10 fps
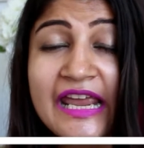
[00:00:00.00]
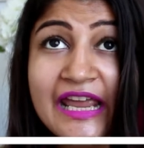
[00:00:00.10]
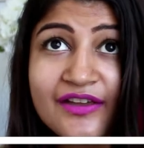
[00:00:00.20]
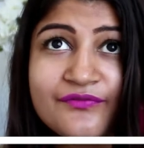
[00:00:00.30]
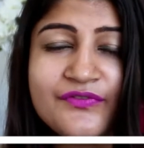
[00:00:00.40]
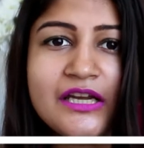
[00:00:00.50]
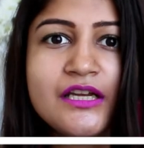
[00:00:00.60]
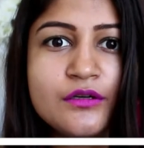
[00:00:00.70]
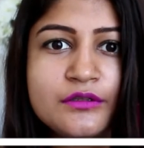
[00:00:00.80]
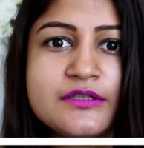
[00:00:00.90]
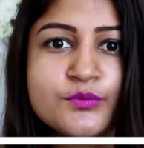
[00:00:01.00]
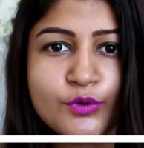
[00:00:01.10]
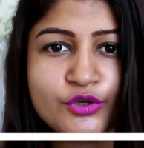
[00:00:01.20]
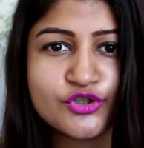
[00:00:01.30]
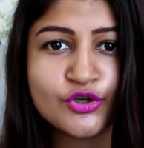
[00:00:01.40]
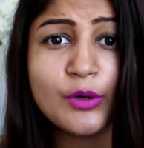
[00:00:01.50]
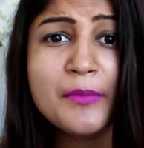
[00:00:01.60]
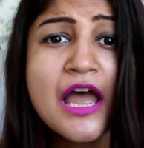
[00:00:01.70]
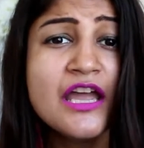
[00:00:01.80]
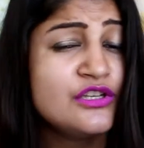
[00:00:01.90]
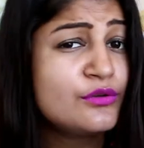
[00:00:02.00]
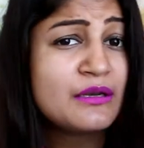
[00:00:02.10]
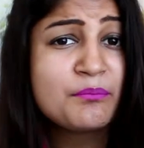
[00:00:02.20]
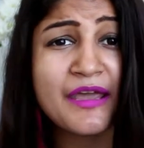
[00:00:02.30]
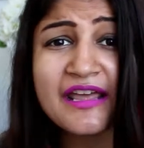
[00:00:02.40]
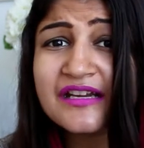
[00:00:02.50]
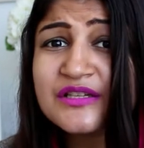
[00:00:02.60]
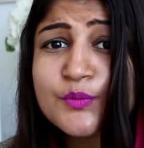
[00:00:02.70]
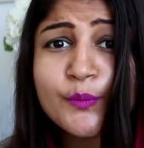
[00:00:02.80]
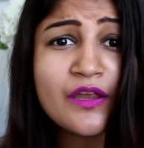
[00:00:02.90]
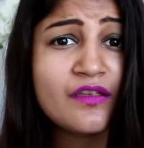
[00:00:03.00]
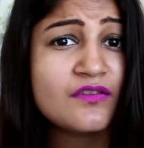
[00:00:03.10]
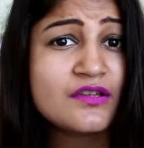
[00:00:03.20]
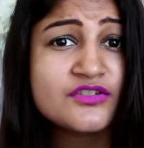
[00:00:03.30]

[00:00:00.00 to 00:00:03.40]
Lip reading: every girl's wardrobe. You can pair it with